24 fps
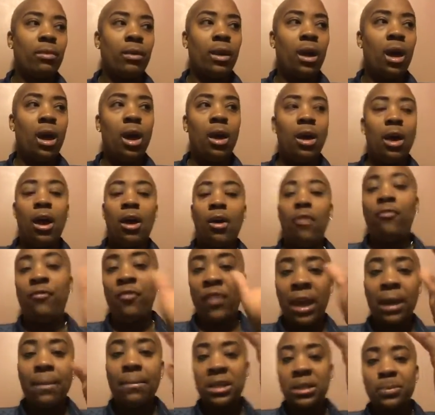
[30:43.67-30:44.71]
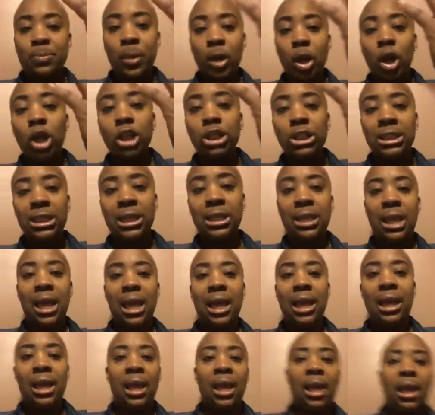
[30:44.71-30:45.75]
a, a famous person,
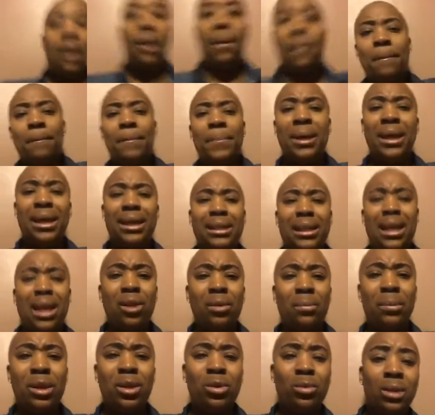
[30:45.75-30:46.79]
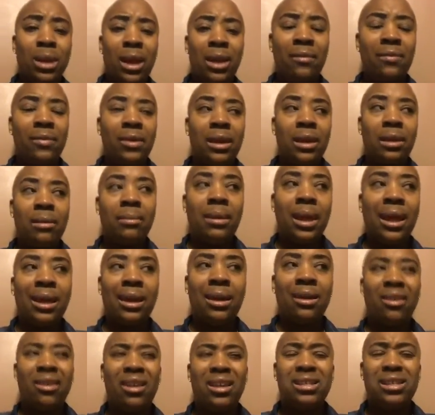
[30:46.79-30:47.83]
like, but that don't mean you love them. Like
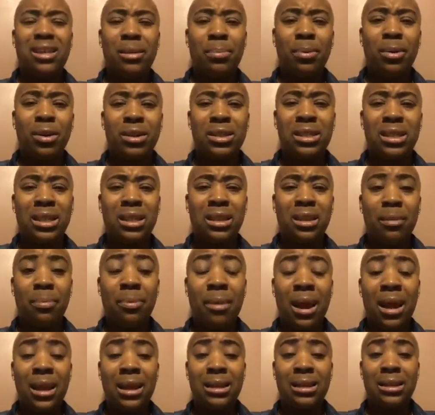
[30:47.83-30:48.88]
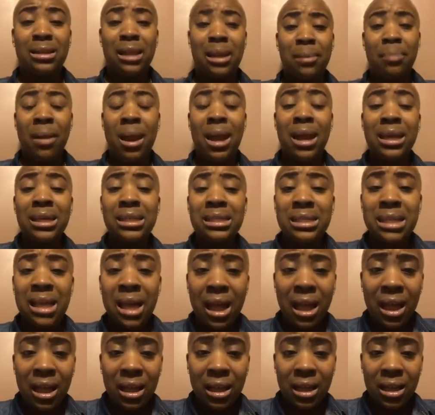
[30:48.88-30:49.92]
as a person, they're probably they probably
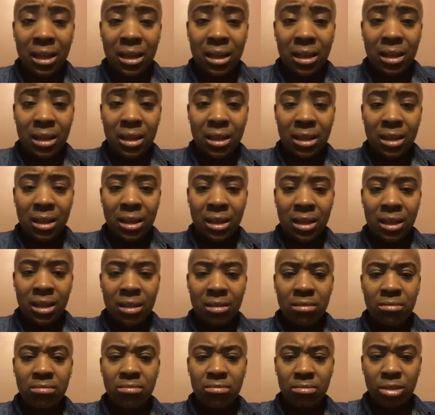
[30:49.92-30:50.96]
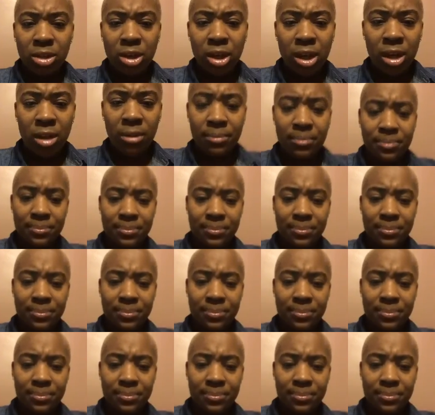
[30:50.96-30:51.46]
suck. You know.